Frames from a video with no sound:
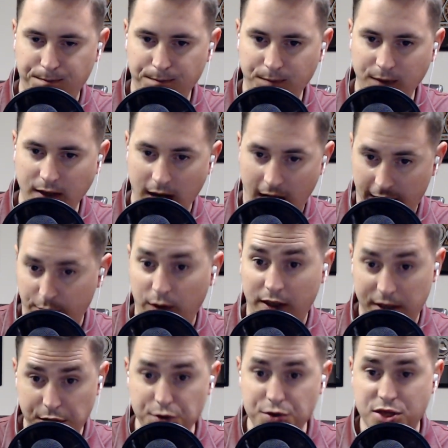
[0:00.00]
God
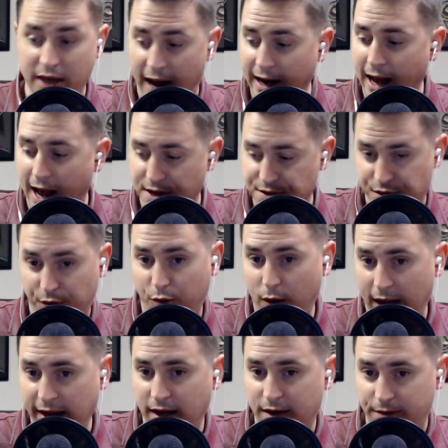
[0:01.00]
will use that as a
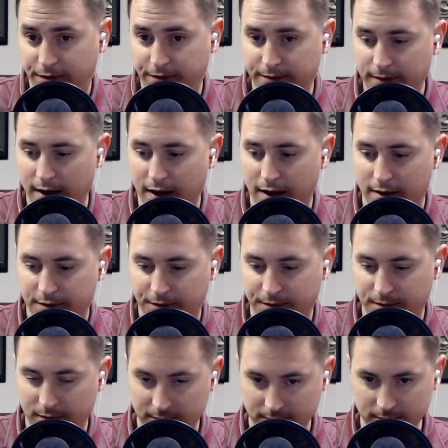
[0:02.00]
way of of
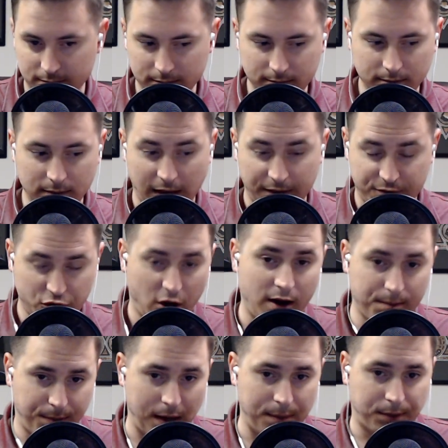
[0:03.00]
of
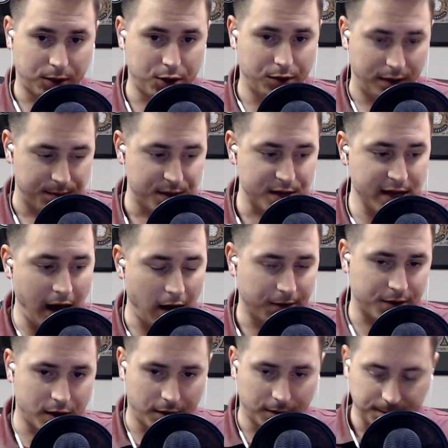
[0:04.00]
drawing people to
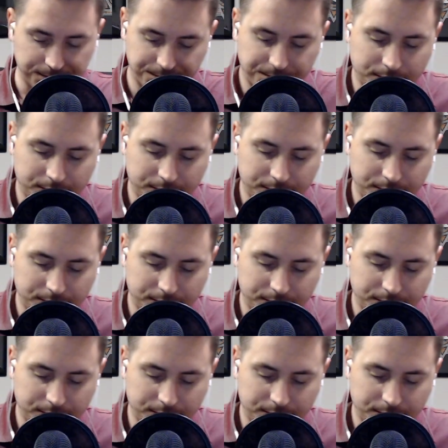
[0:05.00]
himself. So,